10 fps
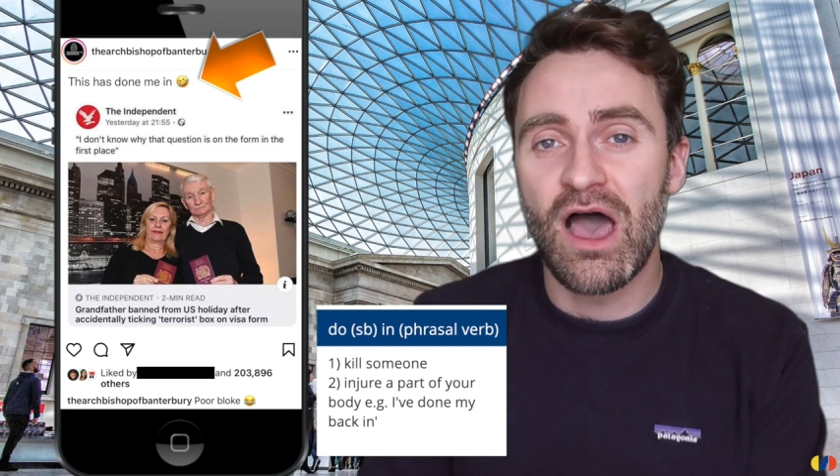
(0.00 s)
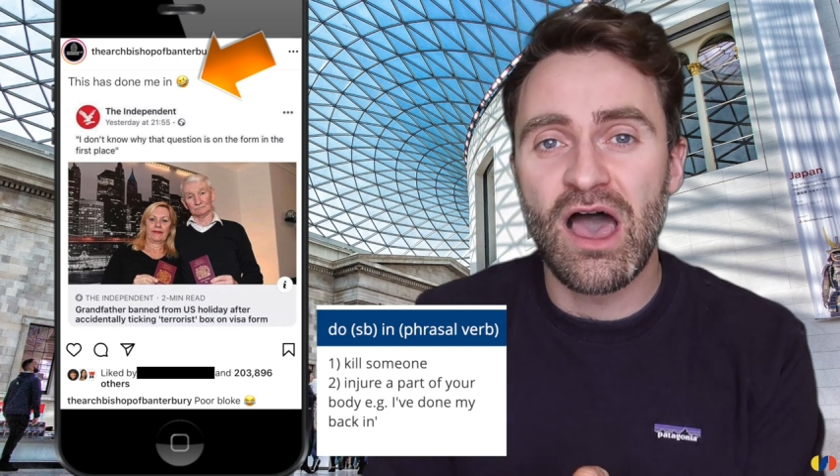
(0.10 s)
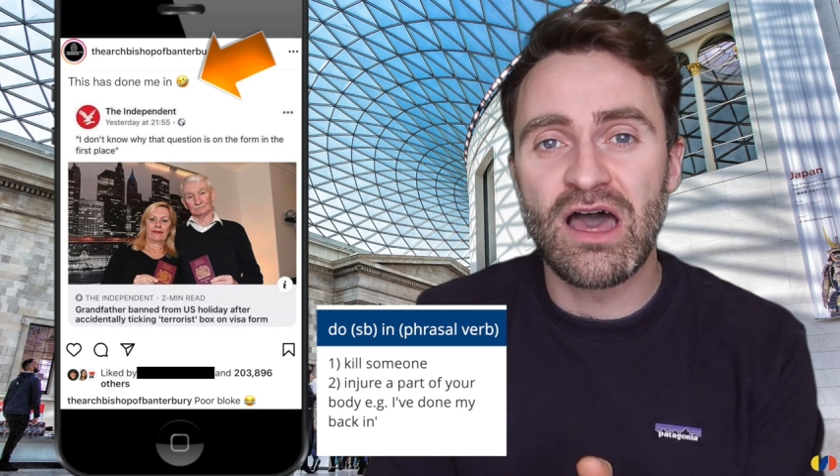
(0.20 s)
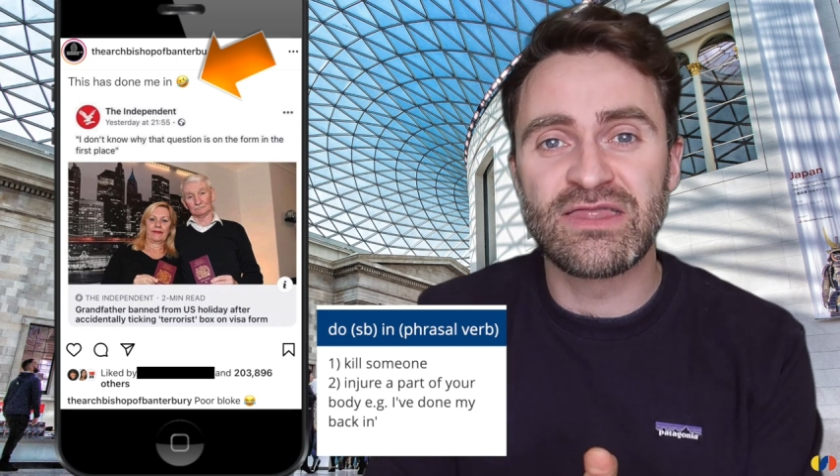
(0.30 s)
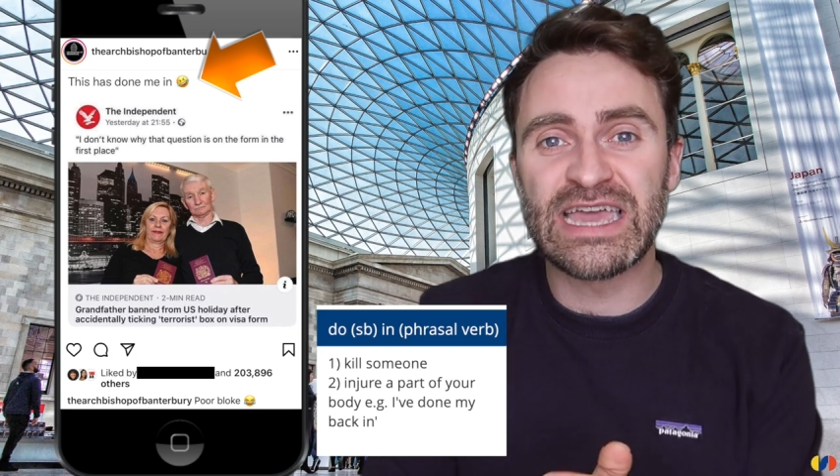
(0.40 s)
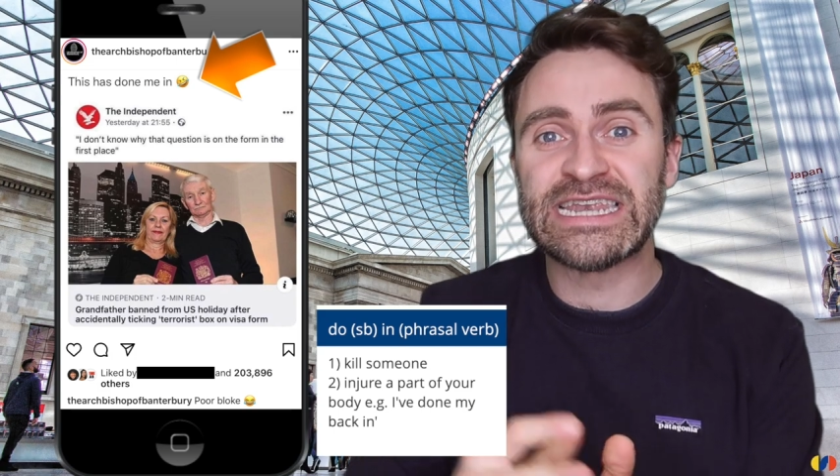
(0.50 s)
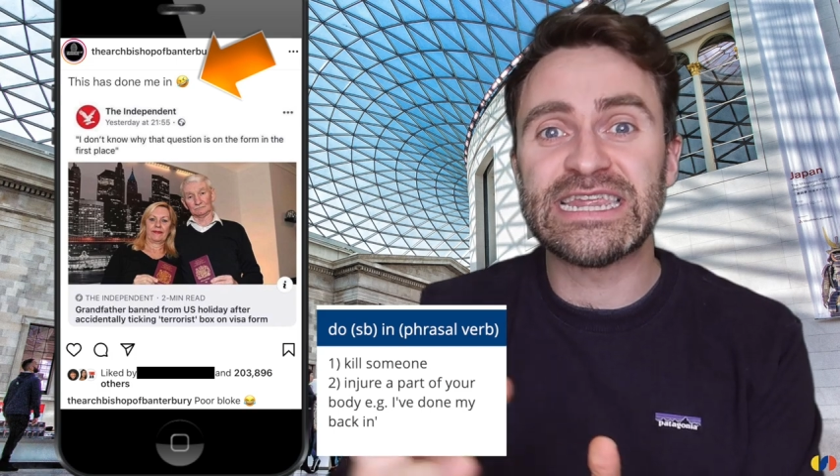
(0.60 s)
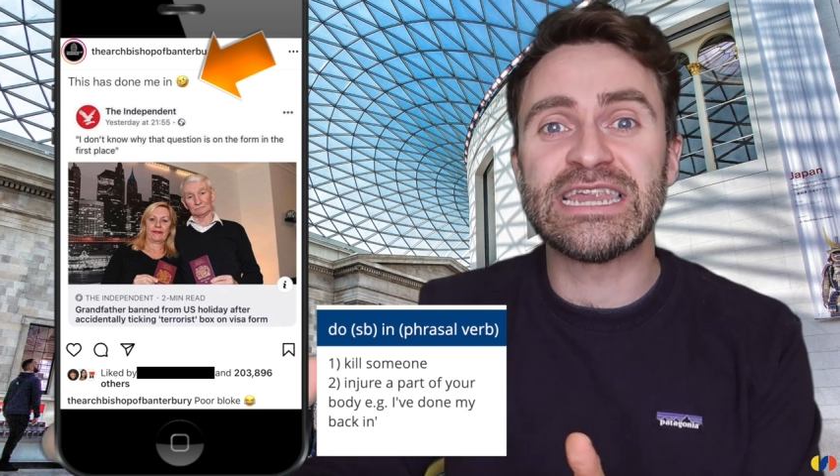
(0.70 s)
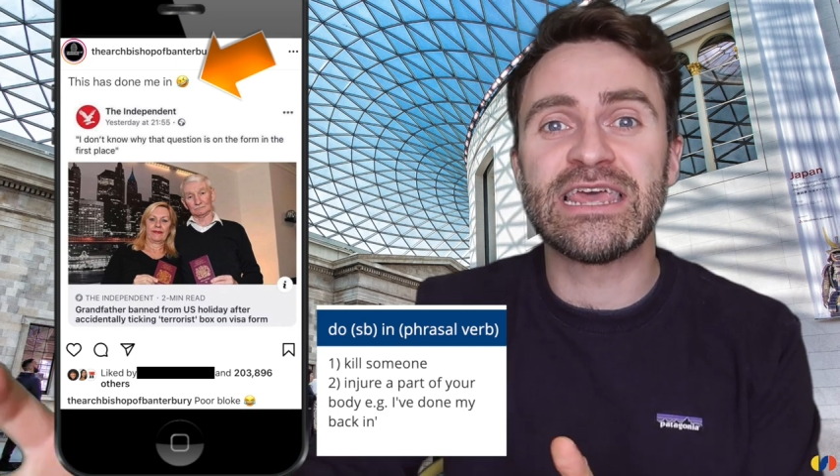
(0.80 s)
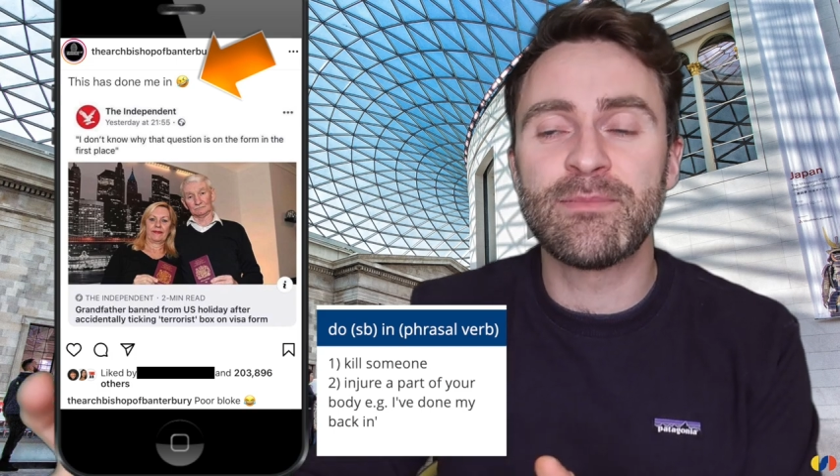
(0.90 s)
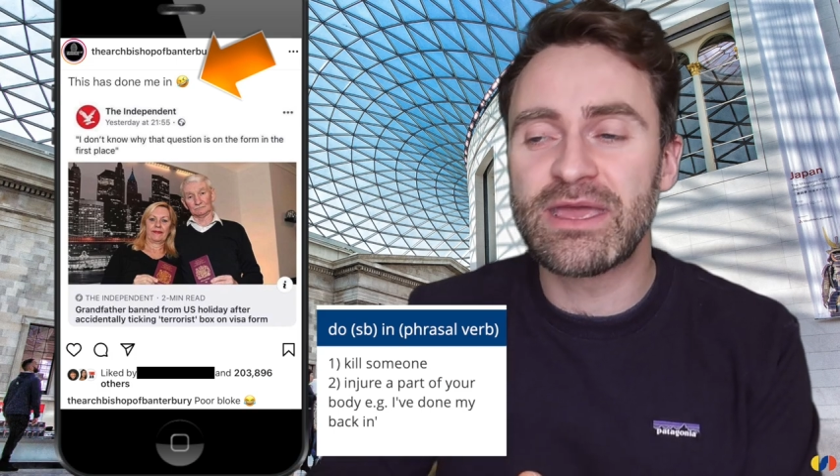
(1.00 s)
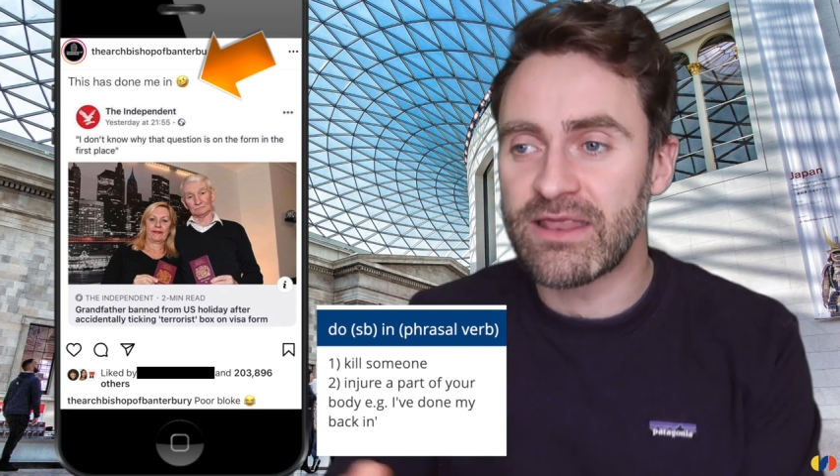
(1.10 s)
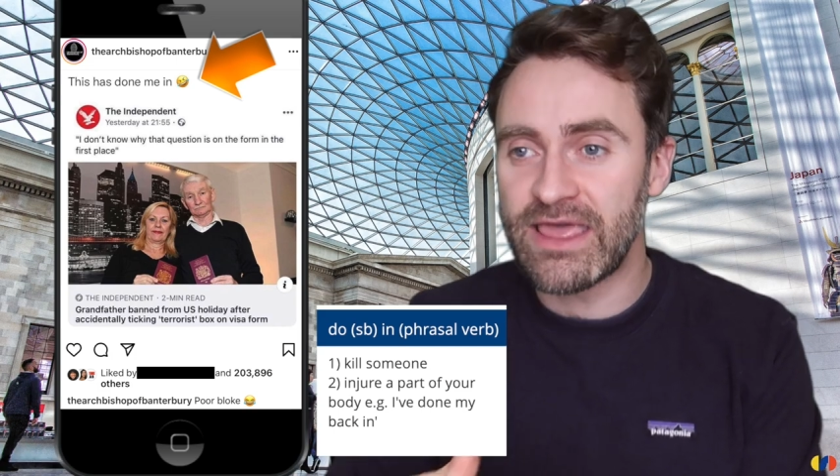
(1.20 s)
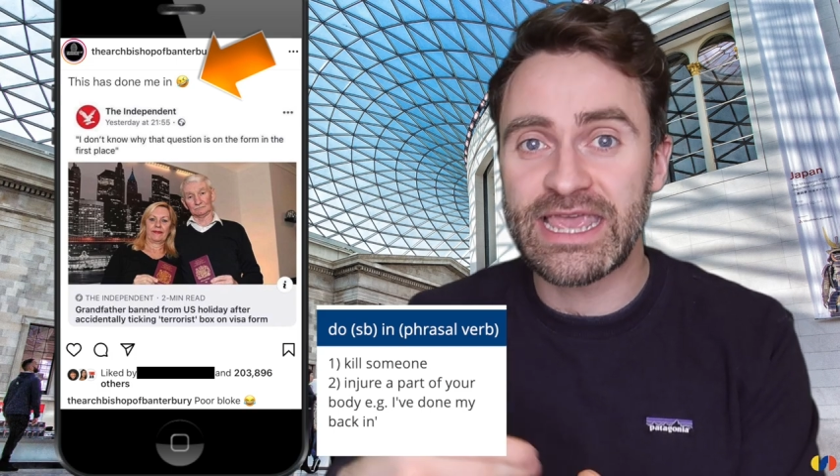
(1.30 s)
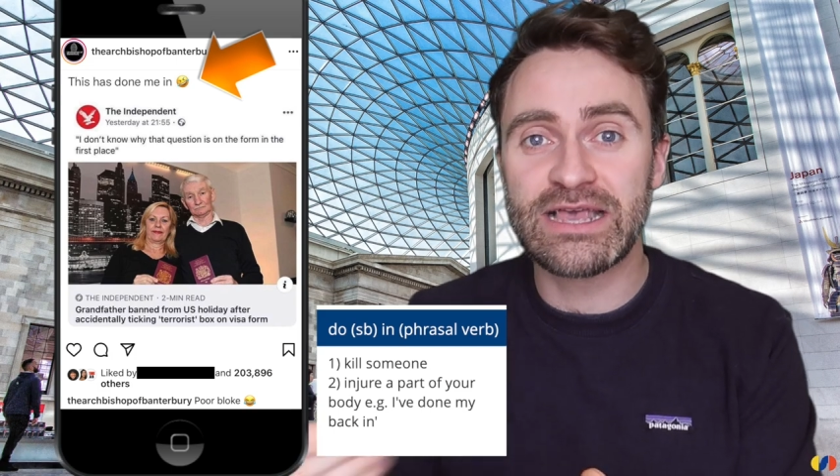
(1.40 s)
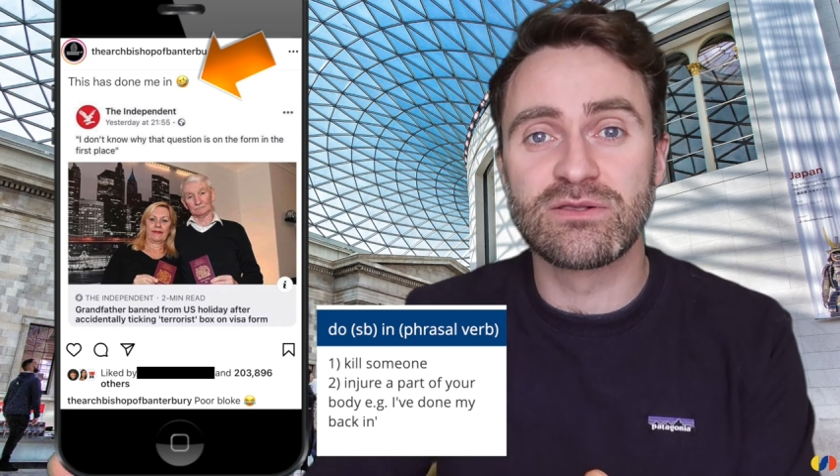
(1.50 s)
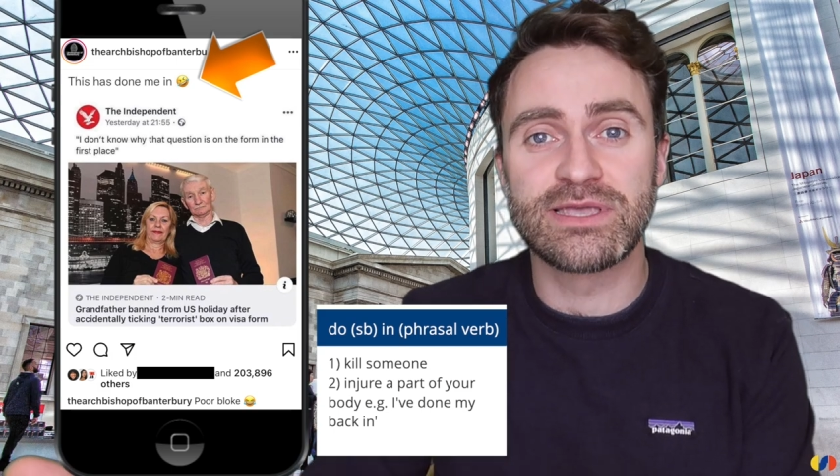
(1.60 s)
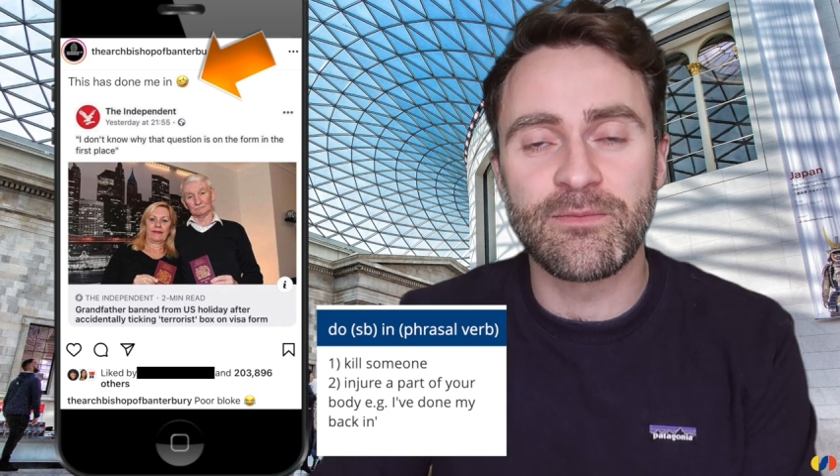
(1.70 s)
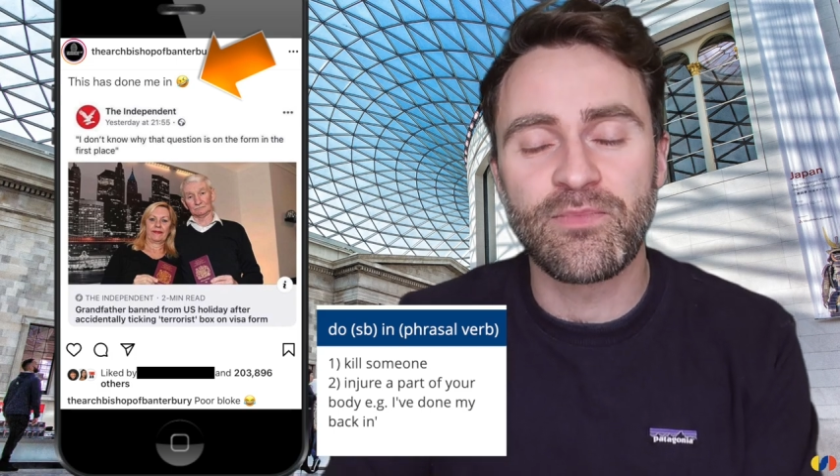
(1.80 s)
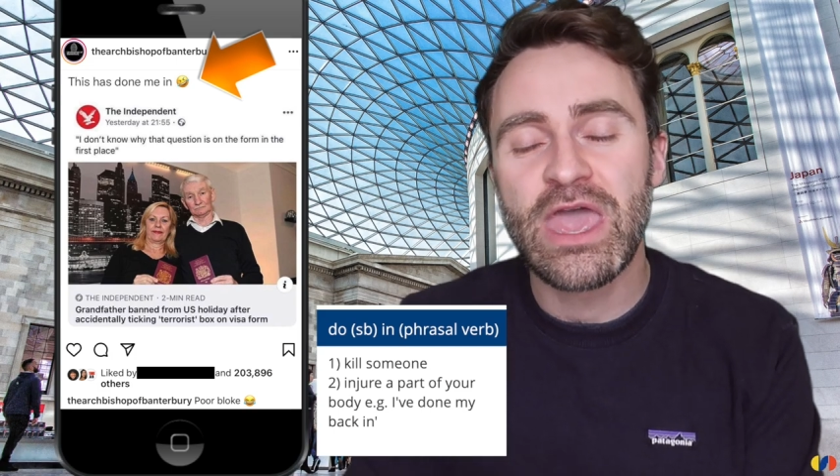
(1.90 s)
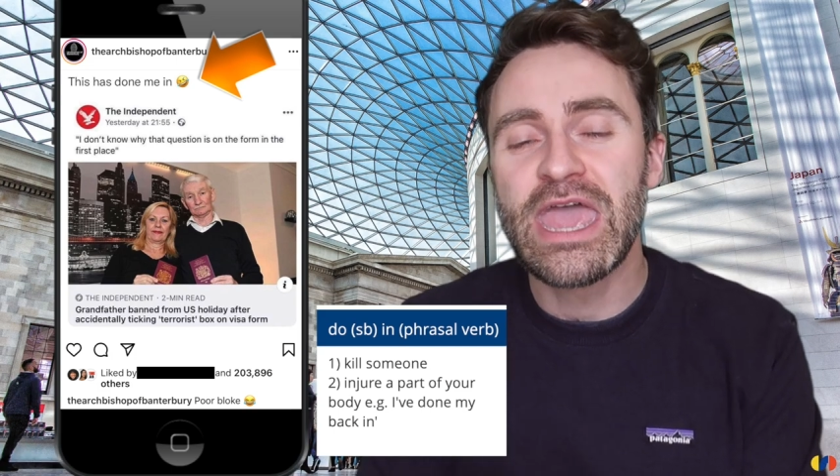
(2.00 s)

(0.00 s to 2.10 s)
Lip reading: they did him in, they killed him.